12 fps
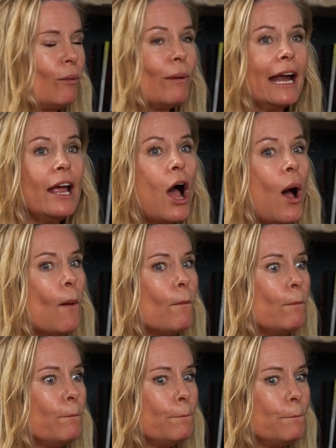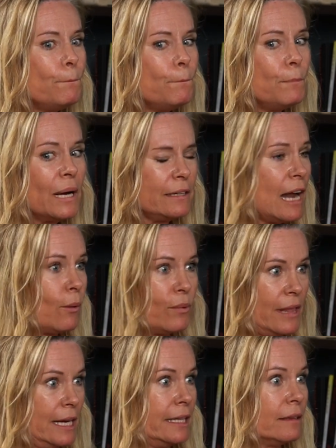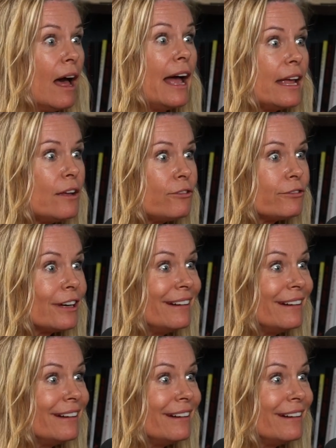Right? But not with any life.